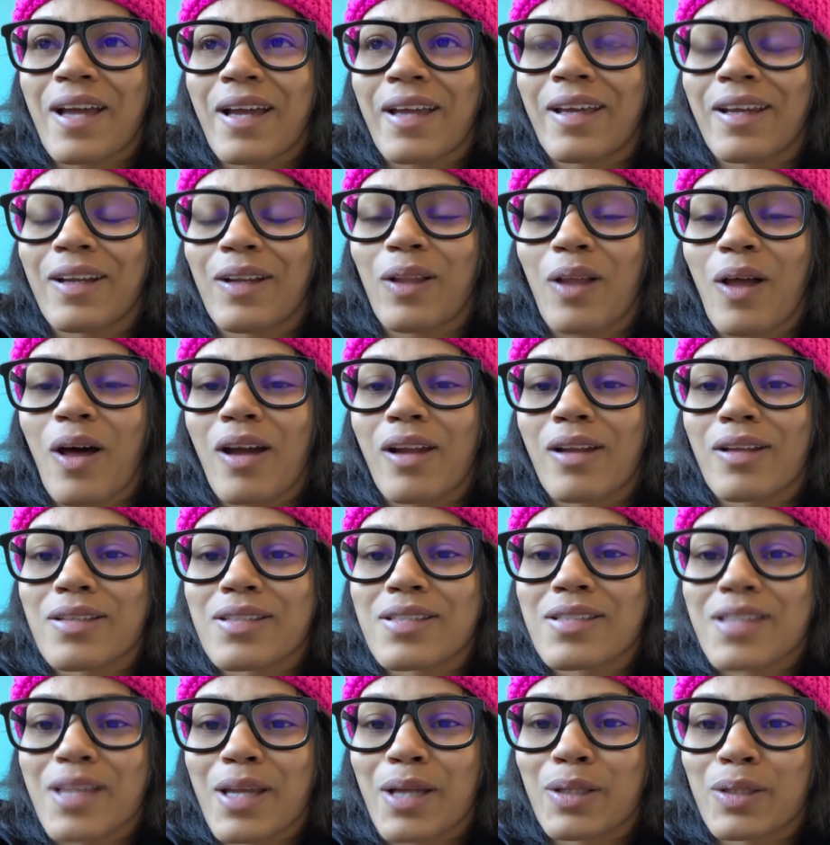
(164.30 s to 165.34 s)
get a lot of
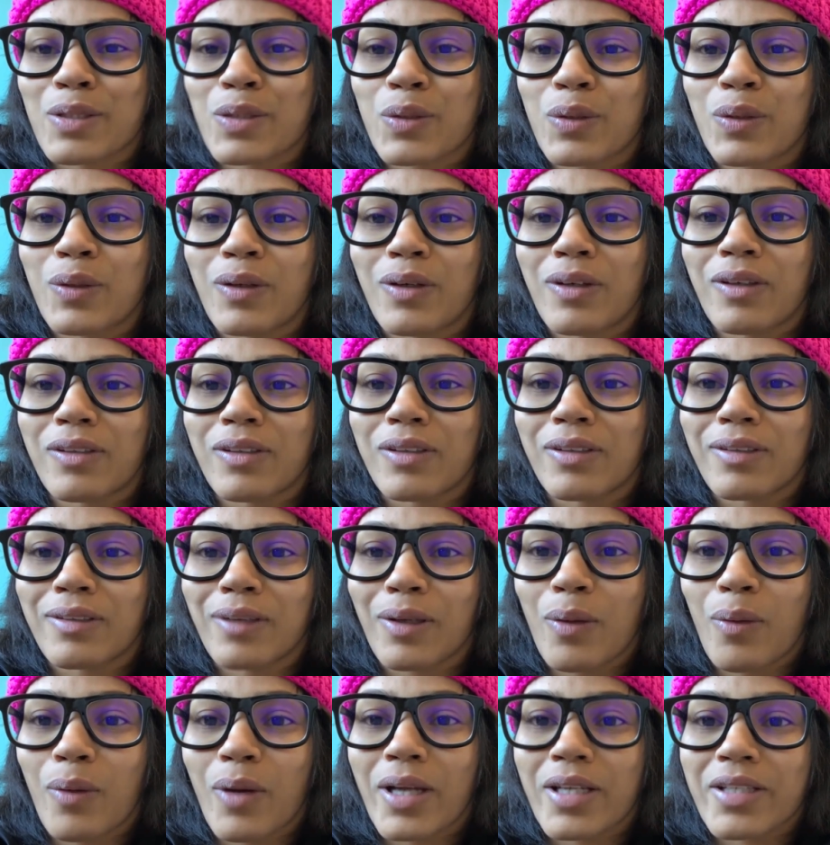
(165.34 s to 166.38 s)
sexual
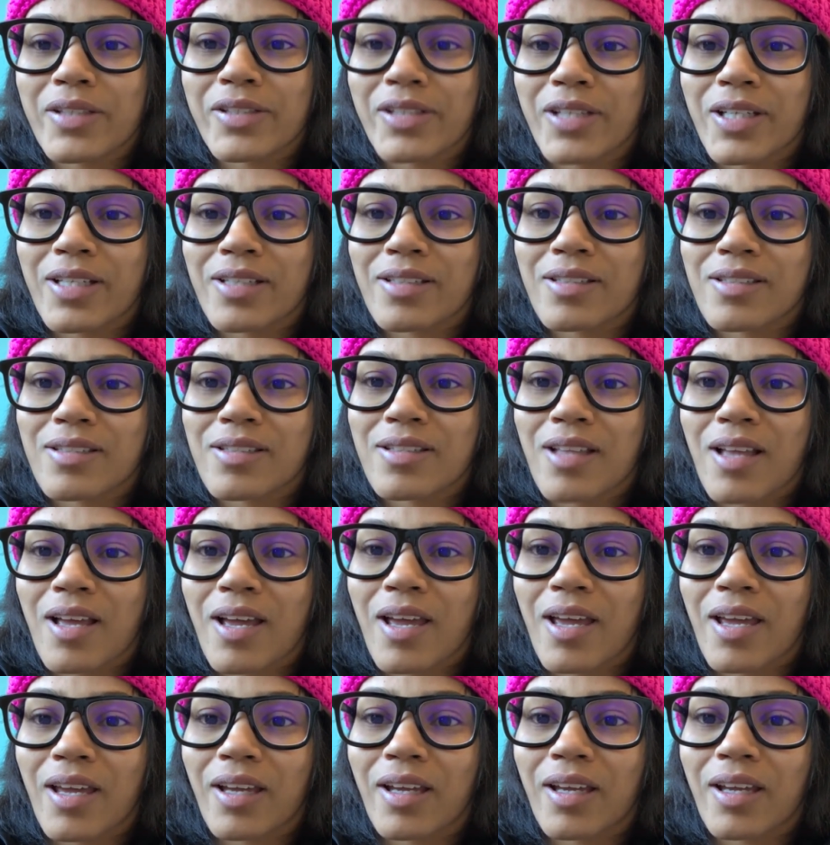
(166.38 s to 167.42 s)
questions
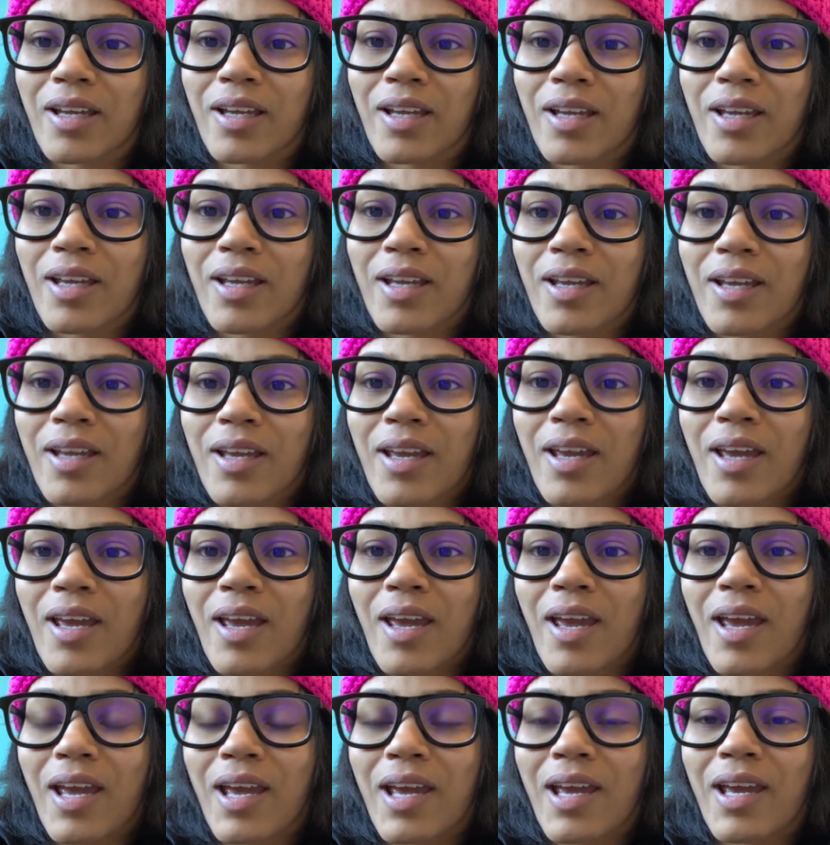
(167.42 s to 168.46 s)
like,
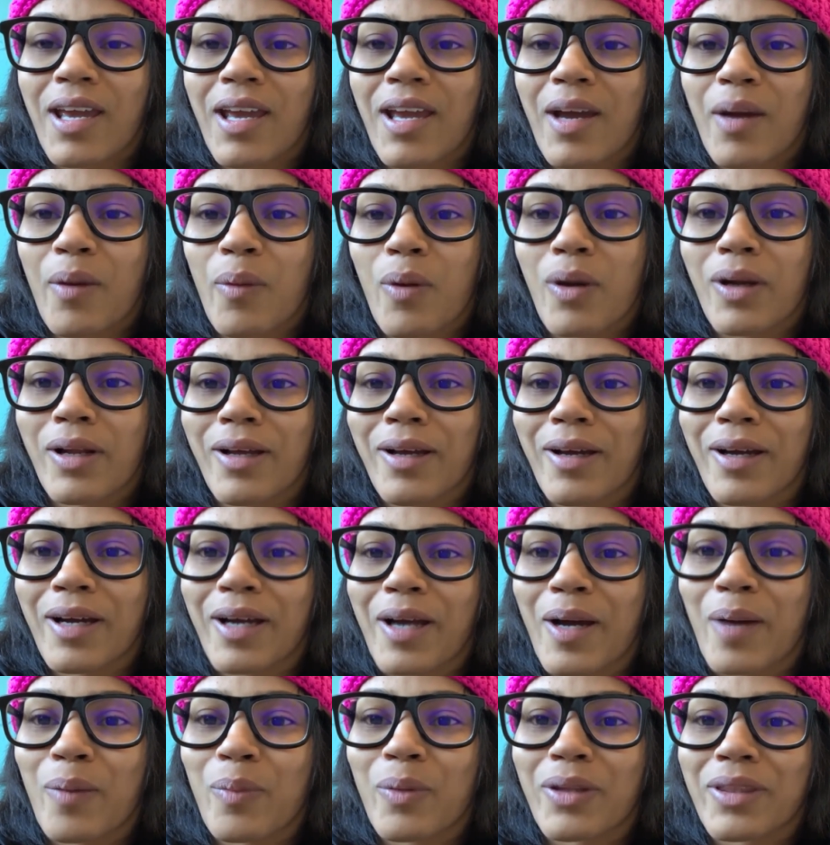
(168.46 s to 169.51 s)
hey, I want to
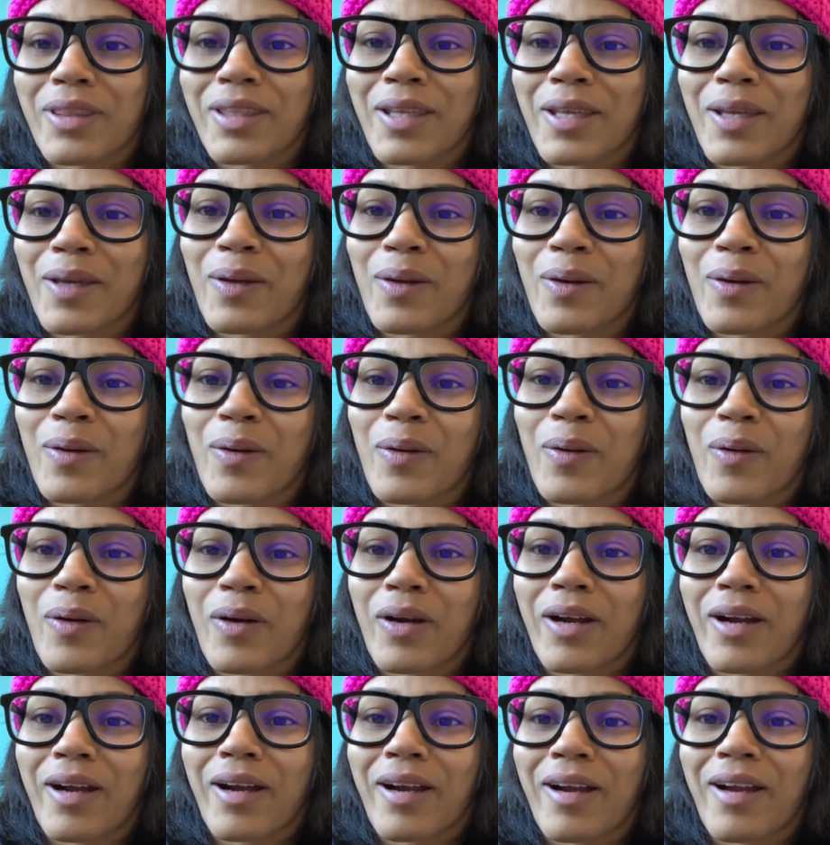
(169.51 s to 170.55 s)
hook up with you,
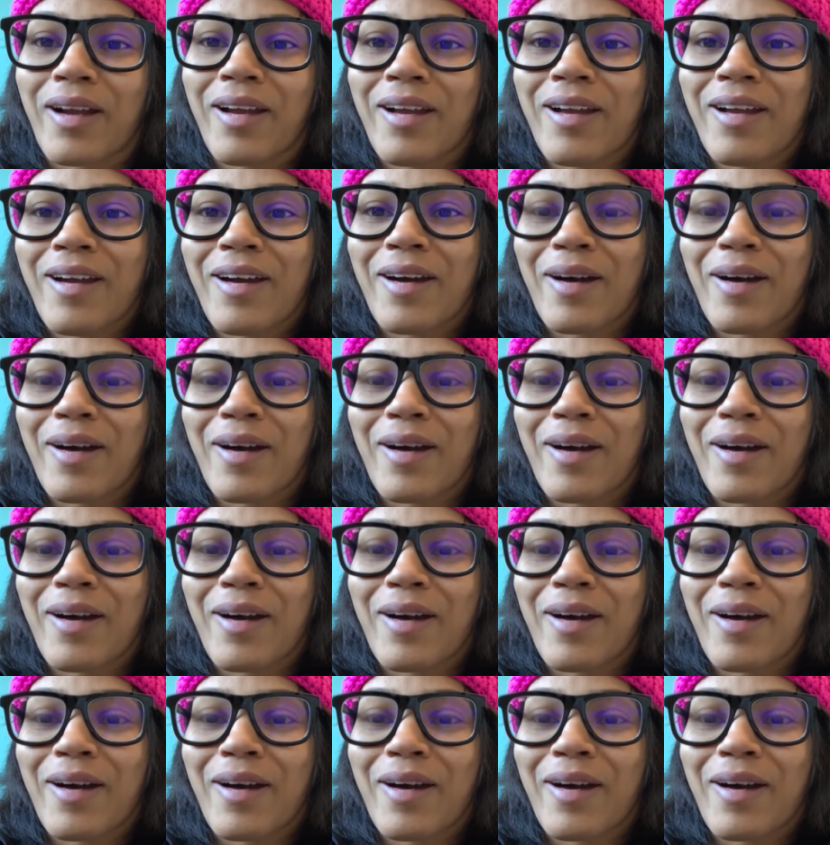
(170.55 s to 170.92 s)
or